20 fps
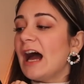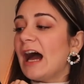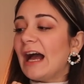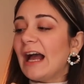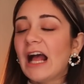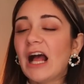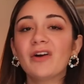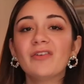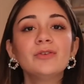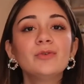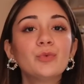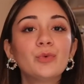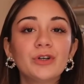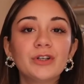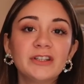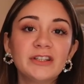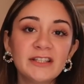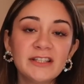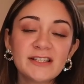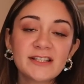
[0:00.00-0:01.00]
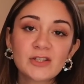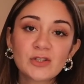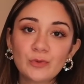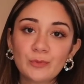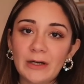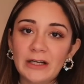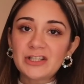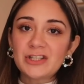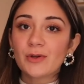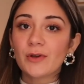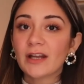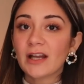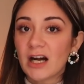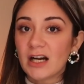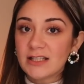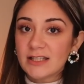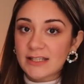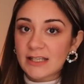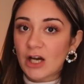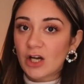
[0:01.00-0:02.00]
I haven't worn these too much so I
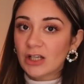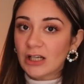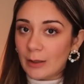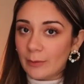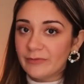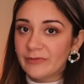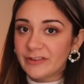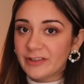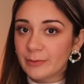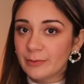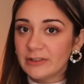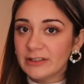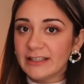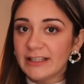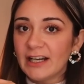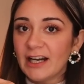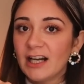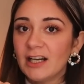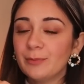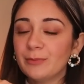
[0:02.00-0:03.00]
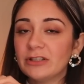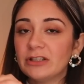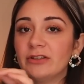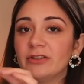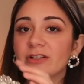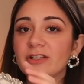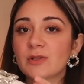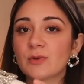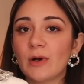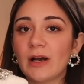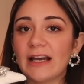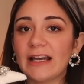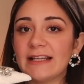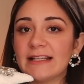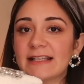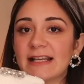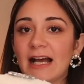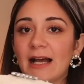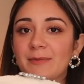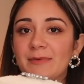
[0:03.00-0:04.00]
can't say how comfortable they are but looks
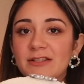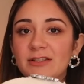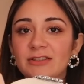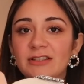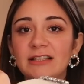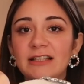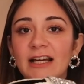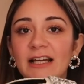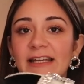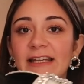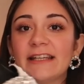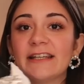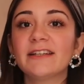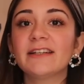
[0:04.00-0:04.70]
wise, absolutely like